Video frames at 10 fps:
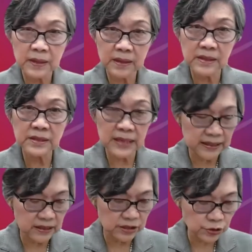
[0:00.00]
is
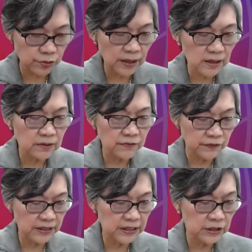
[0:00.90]
that the struggle for
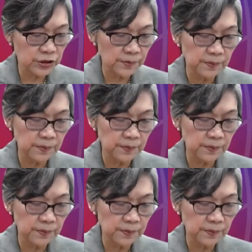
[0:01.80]
leadership